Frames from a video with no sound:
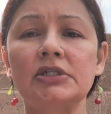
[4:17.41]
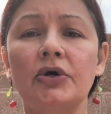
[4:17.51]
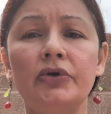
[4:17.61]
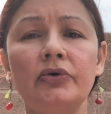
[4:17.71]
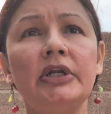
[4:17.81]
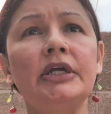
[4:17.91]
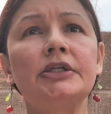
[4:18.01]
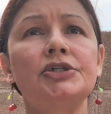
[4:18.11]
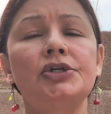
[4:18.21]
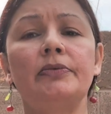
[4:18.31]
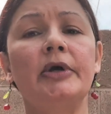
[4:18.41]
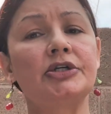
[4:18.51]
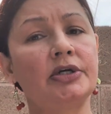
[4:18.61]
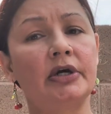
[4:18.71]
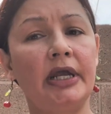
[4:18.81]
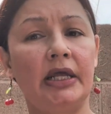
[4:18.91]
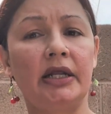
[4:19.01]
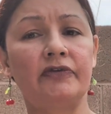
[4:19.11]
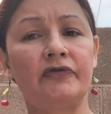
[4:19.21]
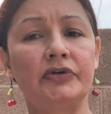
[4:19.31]
so you need to make sure you're
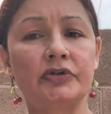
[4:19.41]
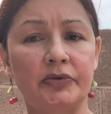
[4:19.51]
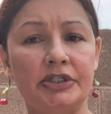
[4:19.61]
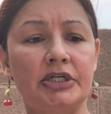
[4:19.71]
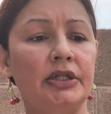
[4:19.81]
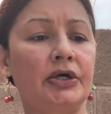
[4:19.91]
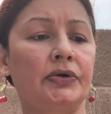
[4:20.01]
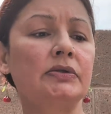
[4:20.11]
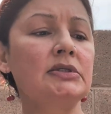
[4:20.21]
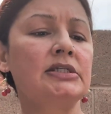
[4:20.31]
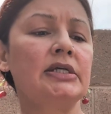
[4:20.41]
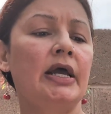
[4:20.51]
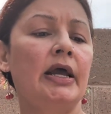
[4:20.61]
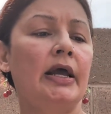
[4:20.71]
eating foods rich in those.